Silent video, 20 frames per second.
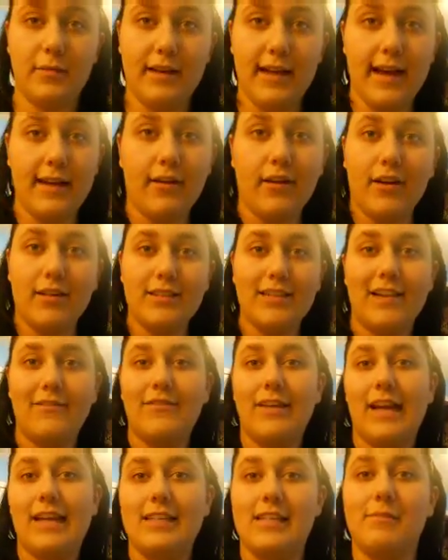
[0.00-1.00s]
but I had a hard time
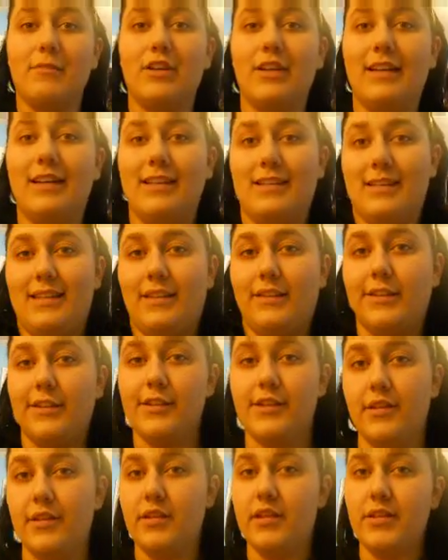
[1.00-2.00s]
finding some good
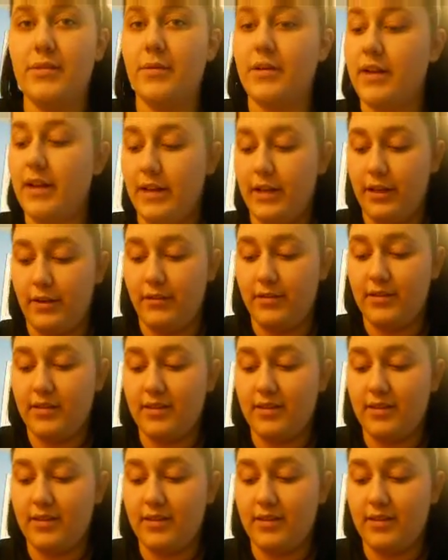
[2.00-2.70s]
concealer, so this is what I use.